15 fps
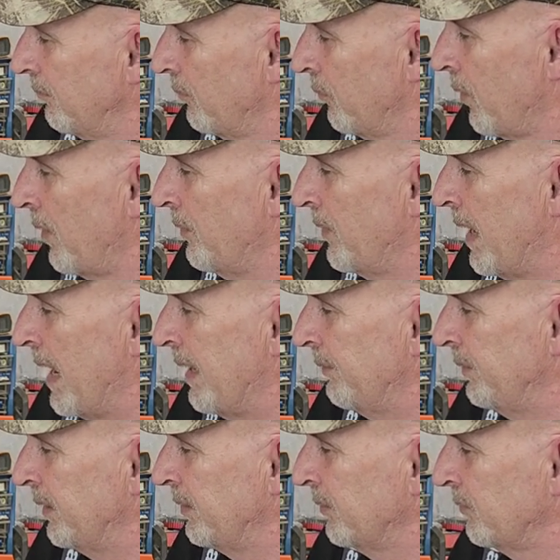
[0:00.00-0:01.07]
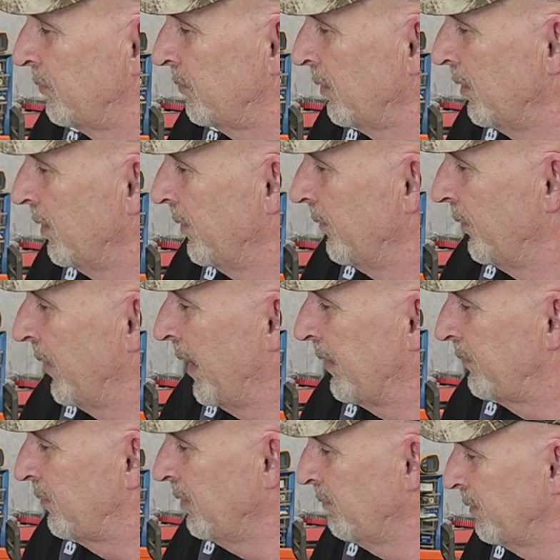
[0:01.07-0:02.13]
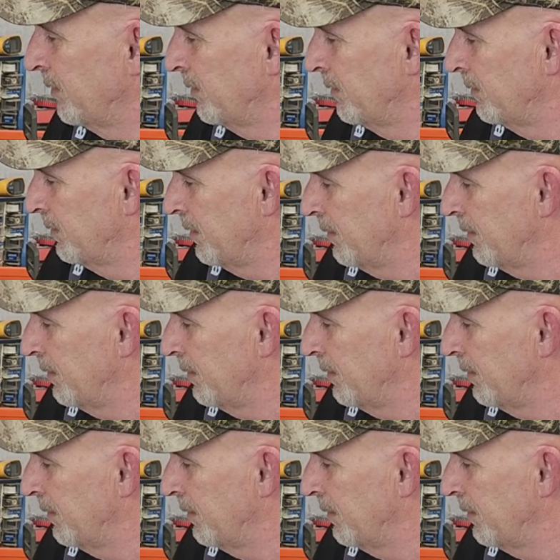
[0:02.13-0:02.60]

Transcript: run that because that's even a,